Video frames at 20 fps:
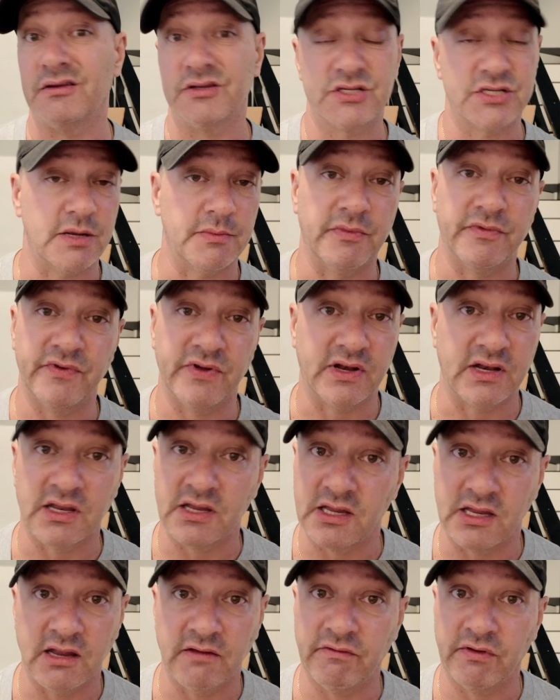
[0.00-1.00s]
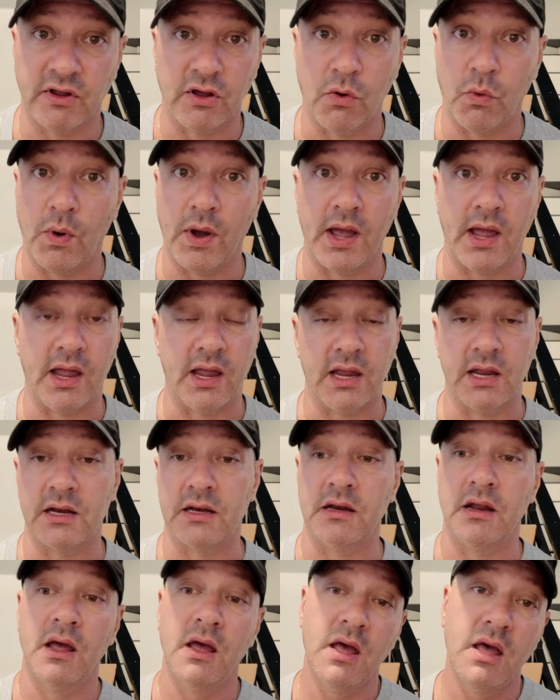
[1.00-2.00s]
some of it giving away.
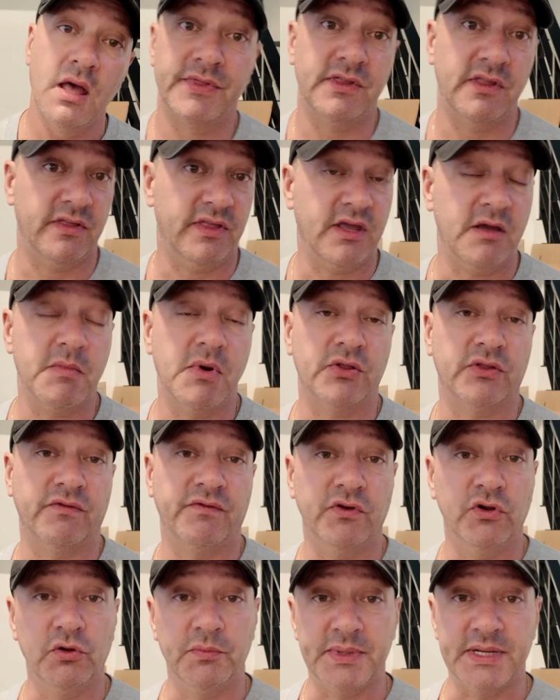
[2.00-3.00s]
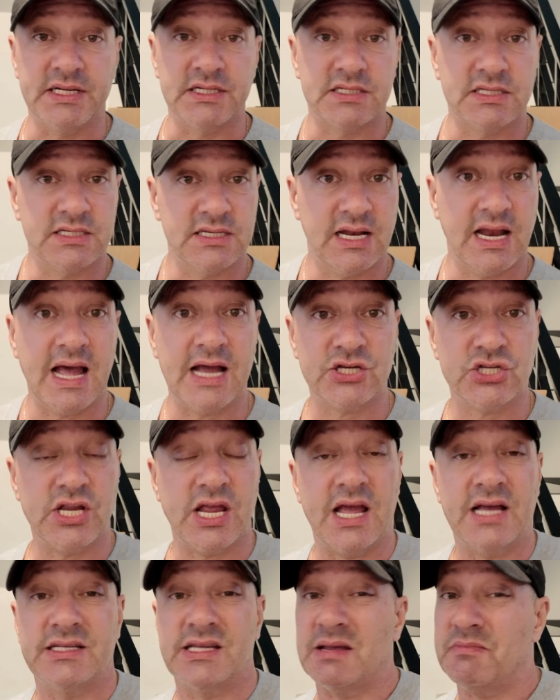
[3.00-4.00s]
And the thing about the Philippines is it
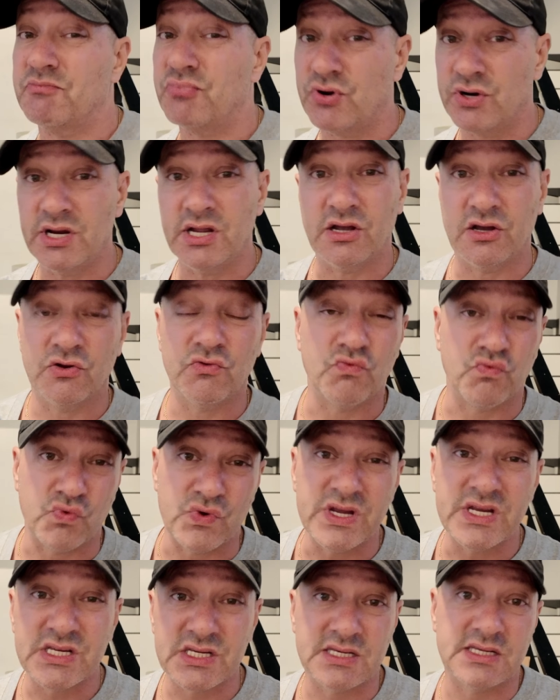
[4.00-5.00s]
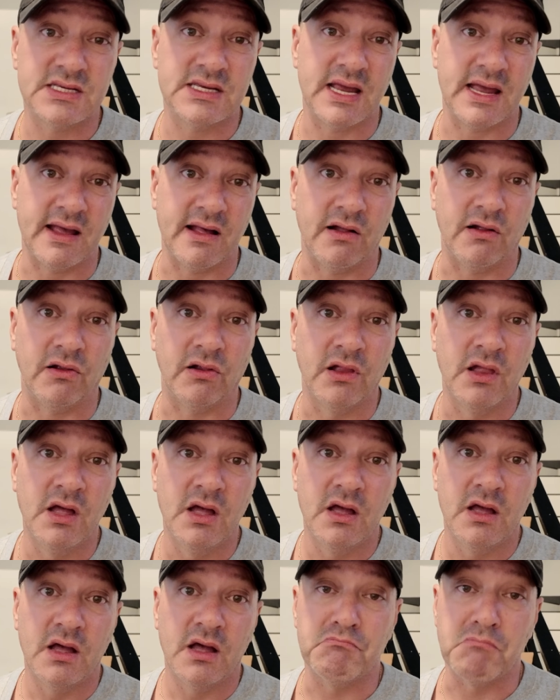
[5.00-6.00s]
actually has a pretty good resale
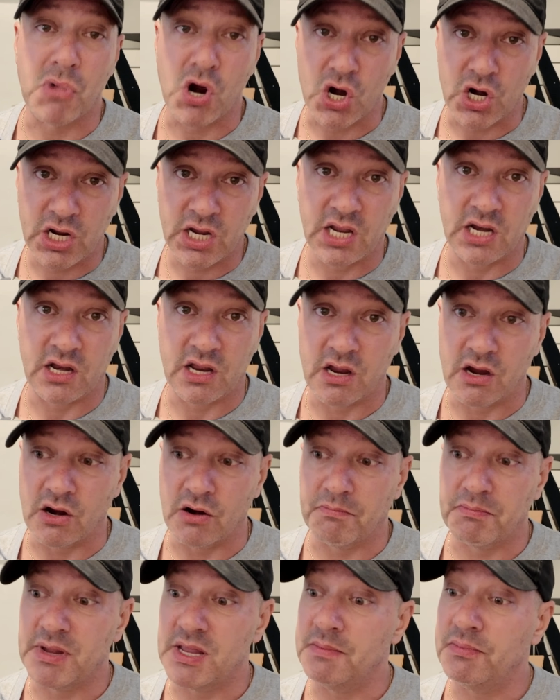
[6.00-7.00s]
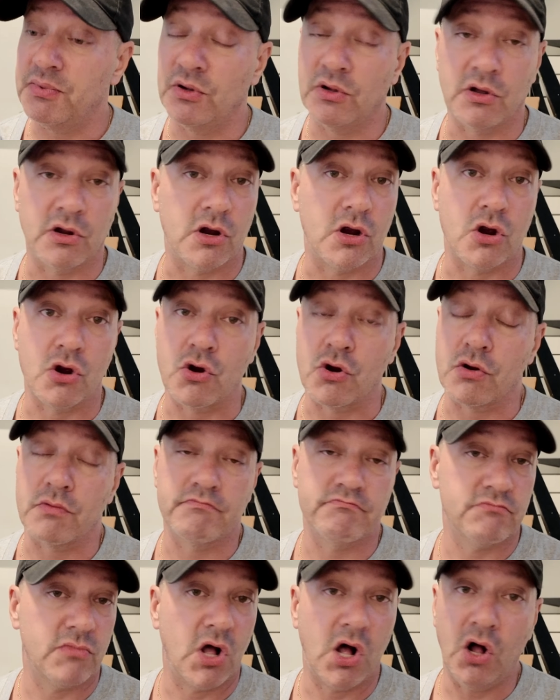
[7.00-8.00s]
market here. People are
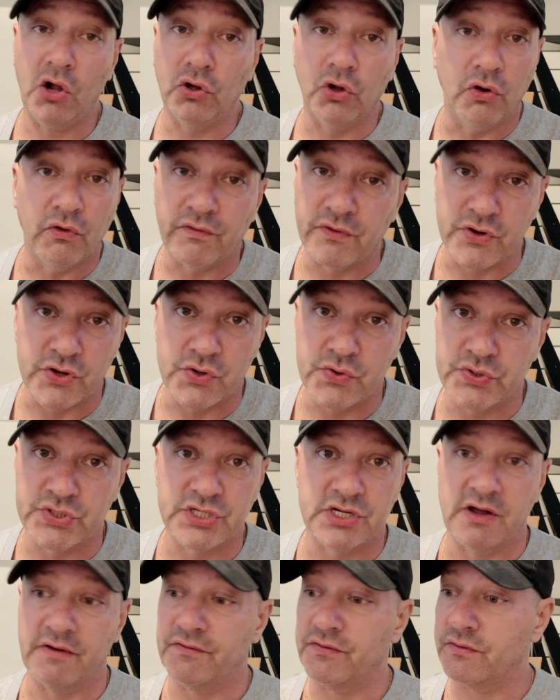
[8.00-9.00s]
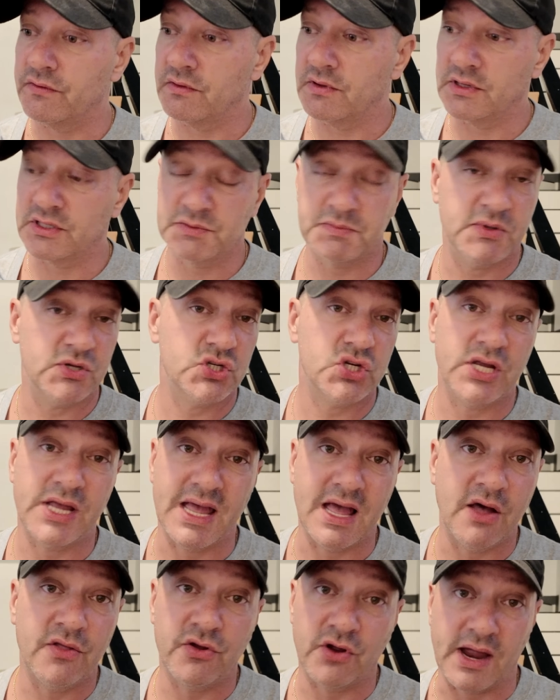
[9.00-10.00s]
all over used stuff,
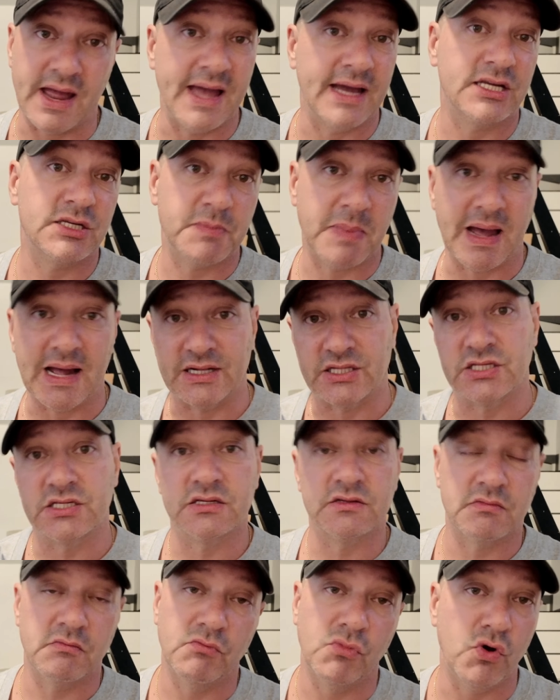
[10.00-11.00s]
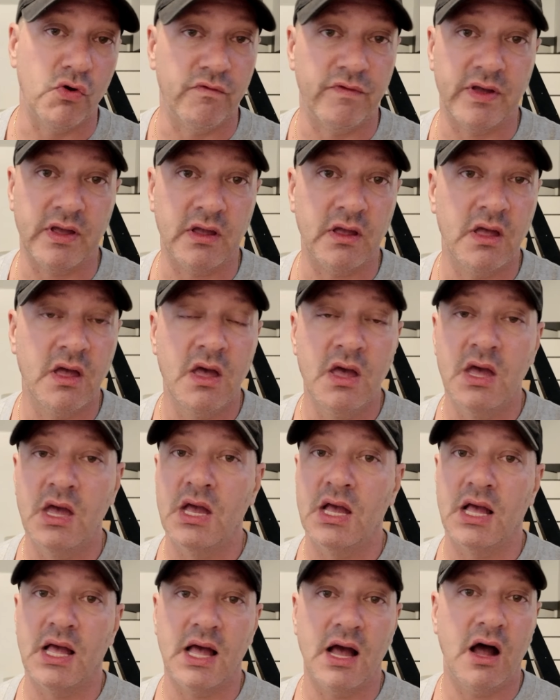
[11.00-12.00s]
especially other expats moving.
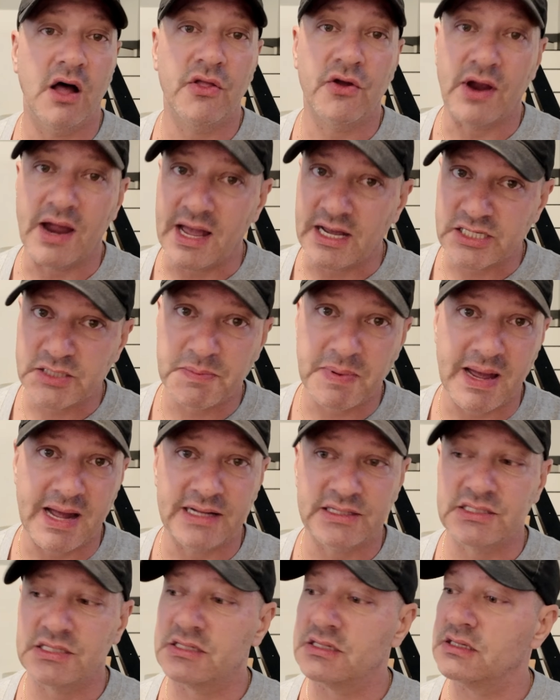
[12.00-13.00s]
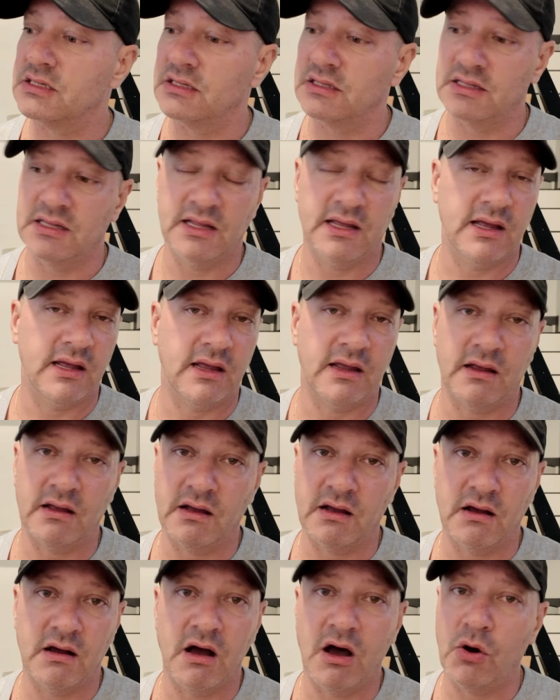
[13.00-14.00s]
Other expats,
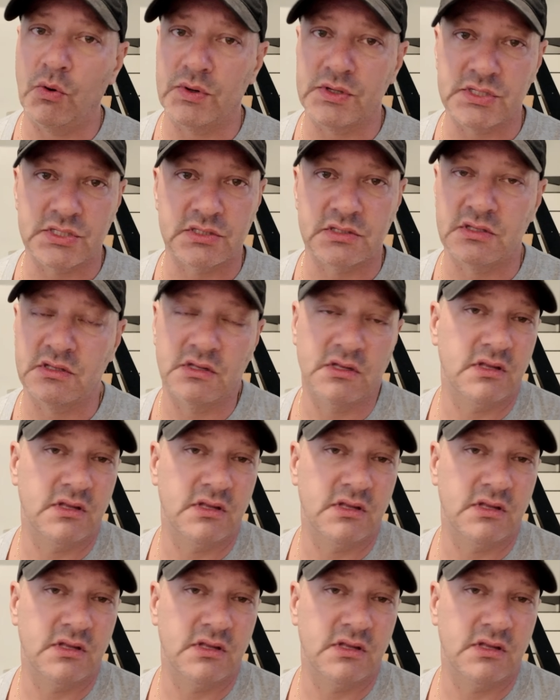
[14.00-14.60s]
they're always